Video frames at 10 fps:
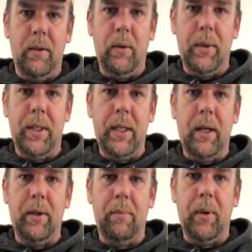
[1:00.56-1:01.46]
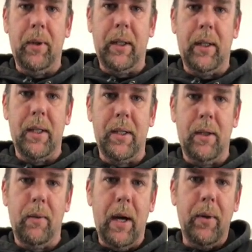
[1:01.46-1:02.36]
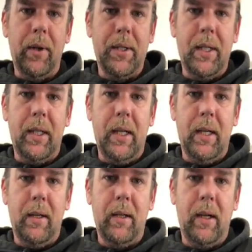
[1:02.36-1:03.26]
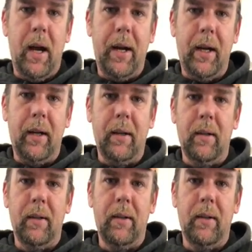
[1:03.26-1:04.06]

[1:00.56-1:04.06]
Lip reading: So it would sit on the boot like this, your router's in here cutting,